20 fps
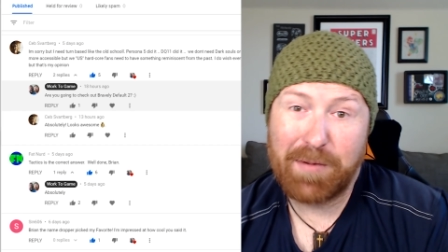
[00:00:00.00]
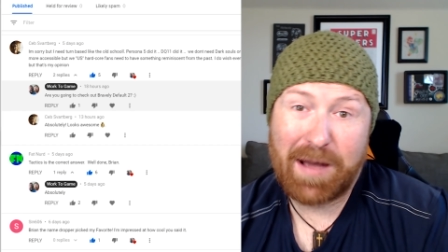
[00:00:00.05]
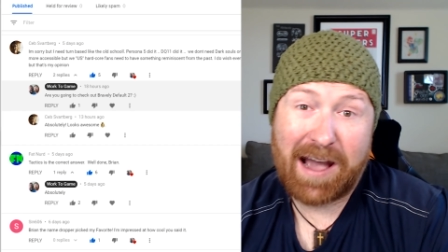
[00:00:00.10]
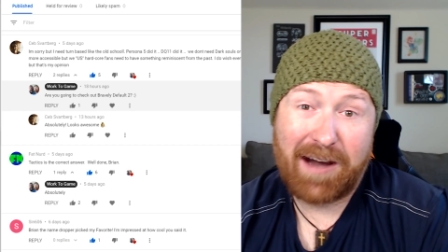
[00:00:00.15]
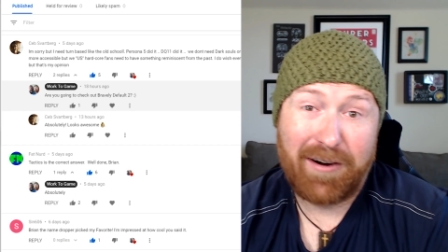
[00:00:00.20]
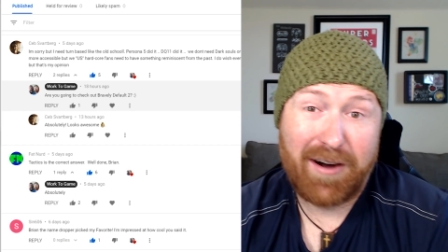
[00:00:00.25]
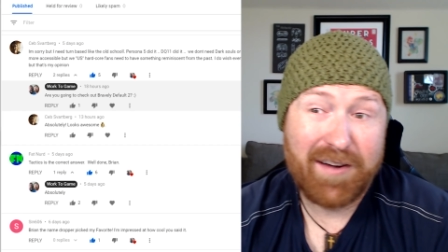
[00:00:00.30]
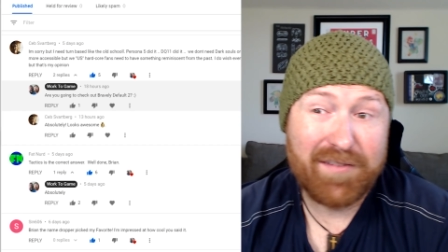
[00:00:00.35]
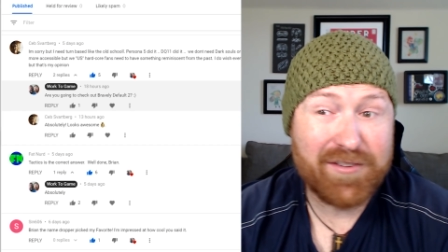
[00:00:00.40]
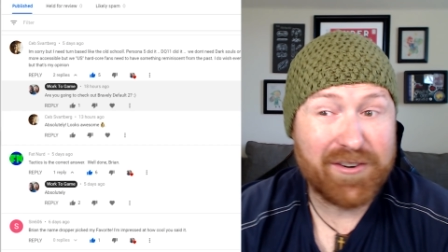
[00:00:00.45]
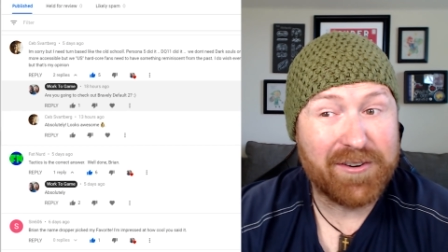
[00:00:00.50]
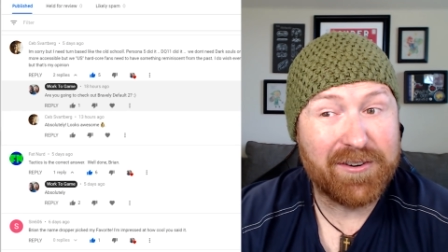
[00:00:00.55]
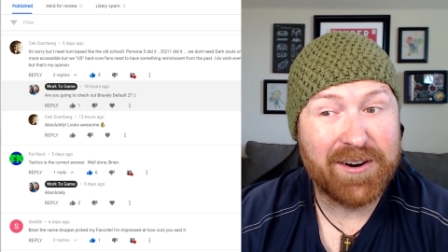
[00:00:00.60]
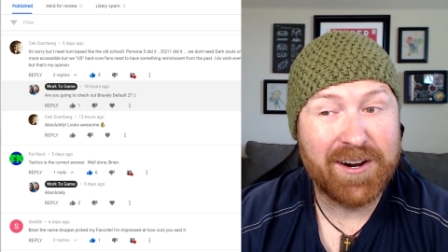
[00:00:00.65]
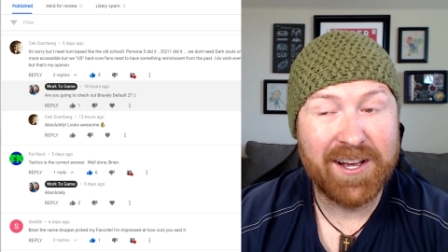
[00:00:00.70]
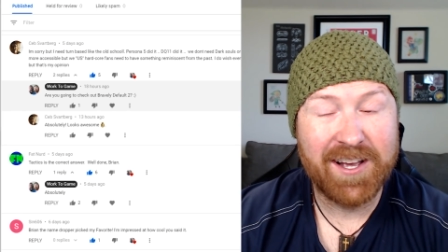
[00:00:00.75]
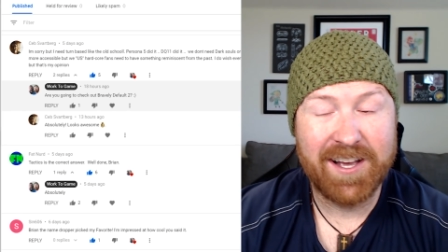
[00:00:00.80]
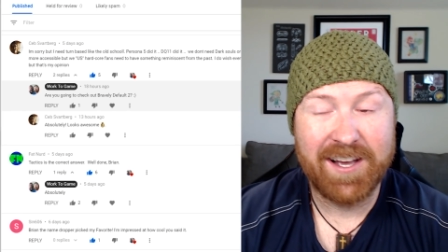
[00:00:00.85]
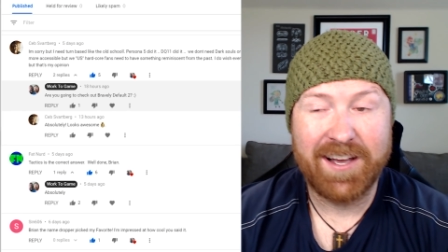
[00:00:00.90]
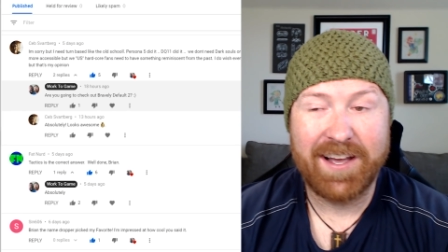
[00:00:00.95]
However,
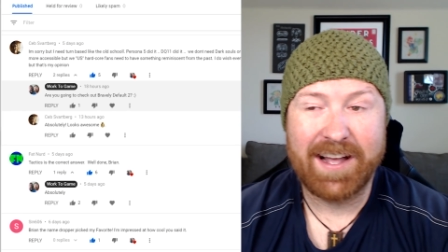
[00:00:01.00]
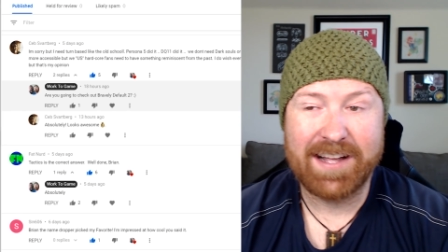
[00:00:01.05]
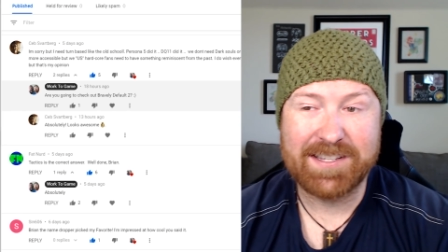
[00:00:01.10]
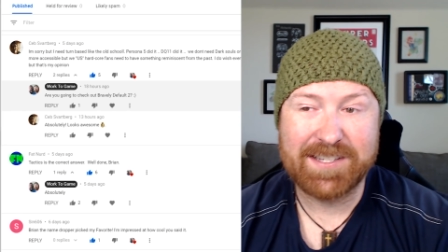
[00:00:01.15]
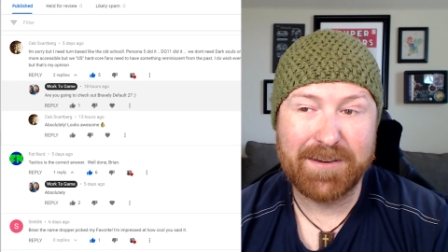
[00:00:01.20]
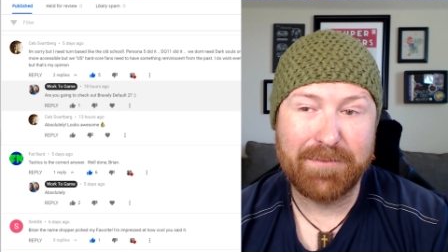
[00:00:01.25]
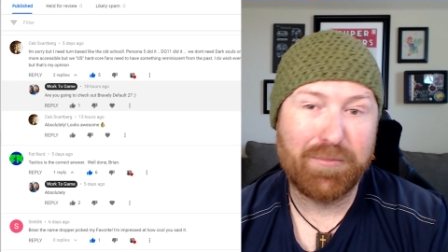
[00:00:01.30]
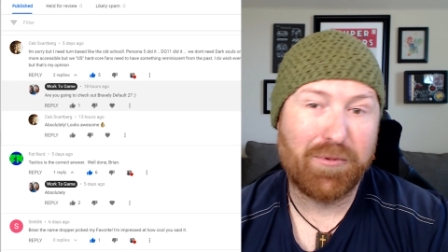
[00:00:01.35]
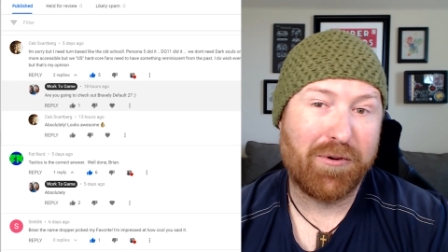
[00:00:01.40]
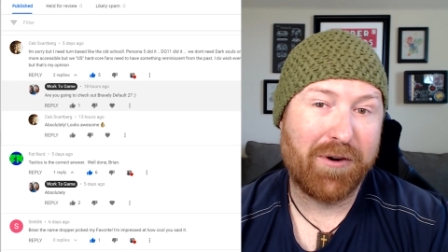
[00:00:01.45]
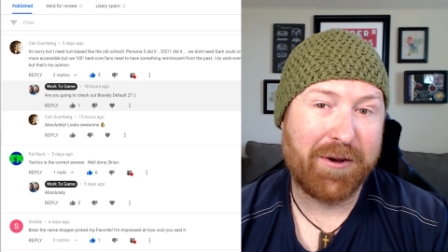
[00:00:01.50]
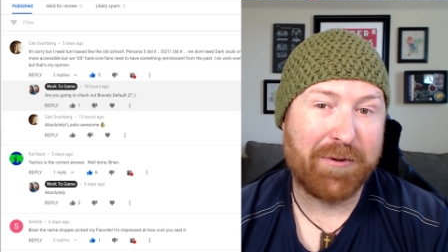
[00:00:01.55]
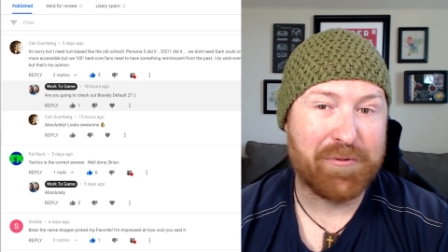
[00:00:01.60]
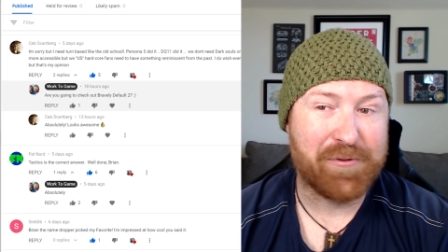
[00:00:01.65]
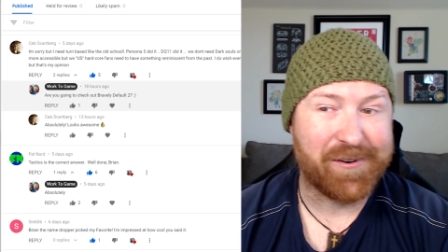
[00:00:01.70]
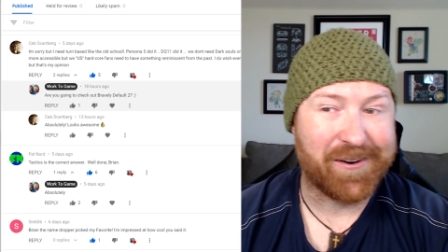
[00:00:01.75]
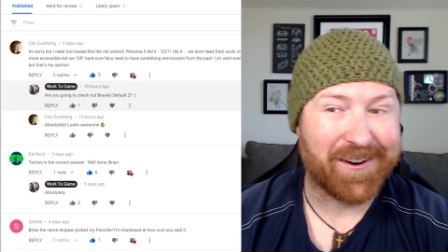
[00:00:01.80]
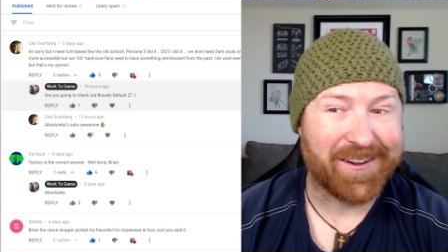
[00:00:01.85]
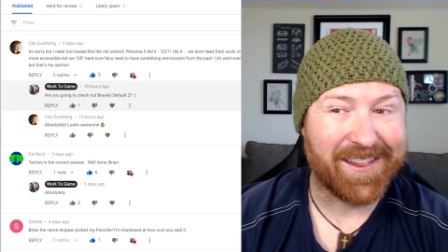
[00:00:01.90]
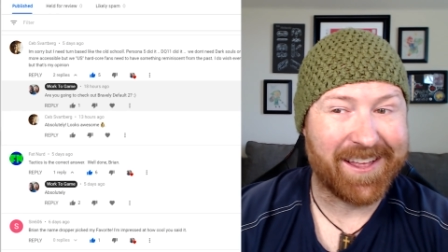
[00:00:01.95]
at some point
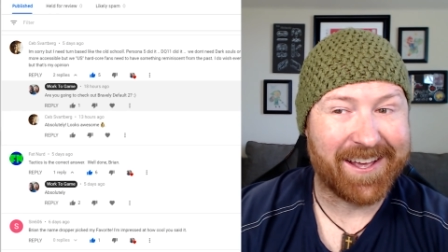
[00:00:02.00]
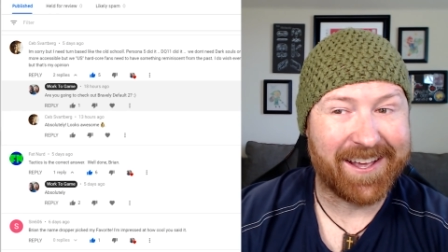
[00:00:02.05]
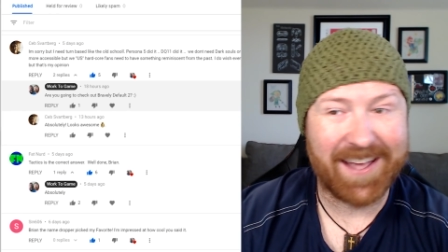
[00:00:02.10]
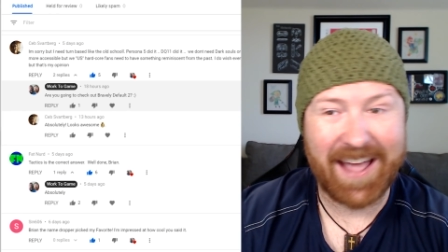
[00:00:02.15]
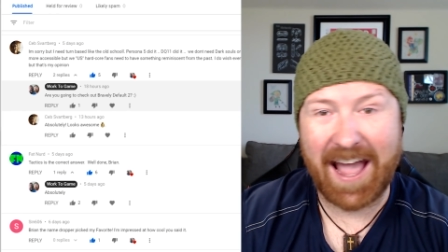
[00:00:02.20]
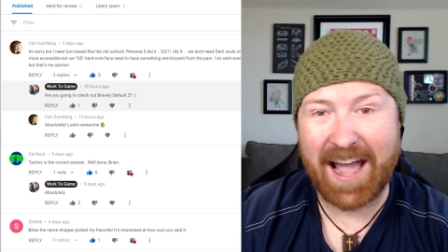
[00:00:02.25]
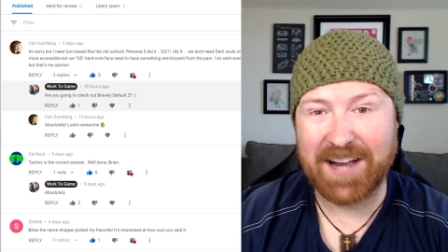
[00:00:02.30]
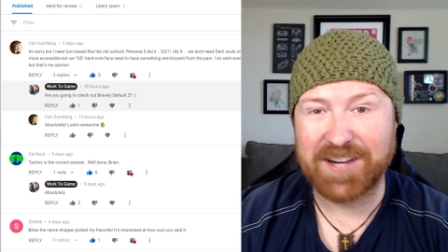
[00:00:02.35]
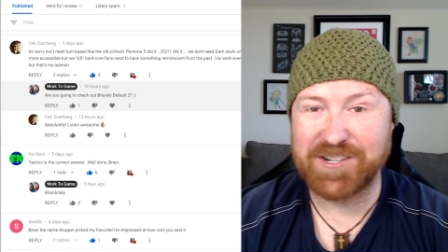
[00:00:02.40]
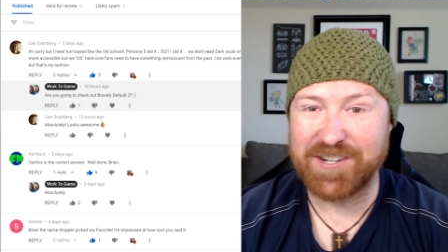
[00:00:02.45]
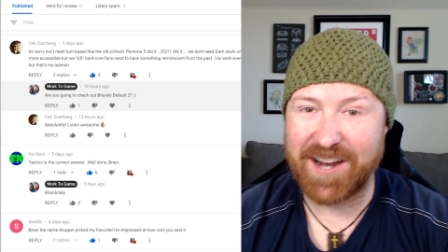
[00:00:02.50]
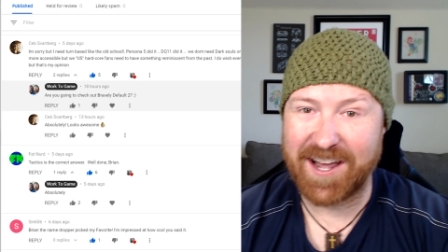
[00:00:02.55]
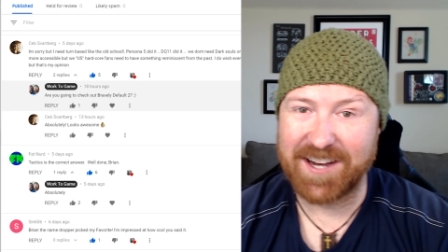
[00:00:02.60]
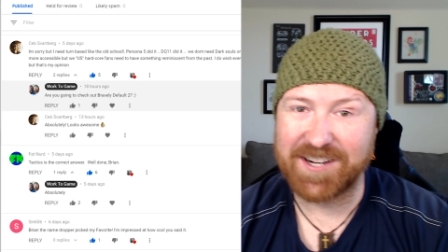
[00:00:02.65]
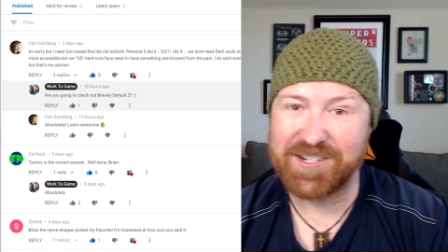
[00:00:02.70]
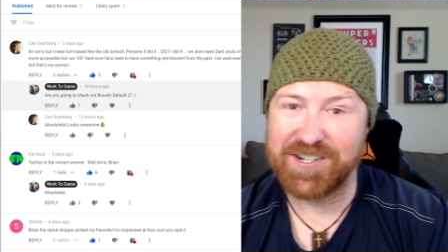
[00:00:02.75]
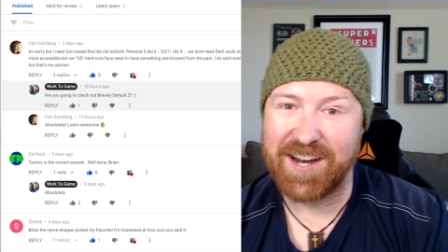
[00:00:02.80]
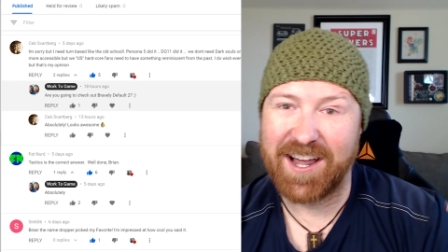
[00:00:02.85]
where you're like action, action,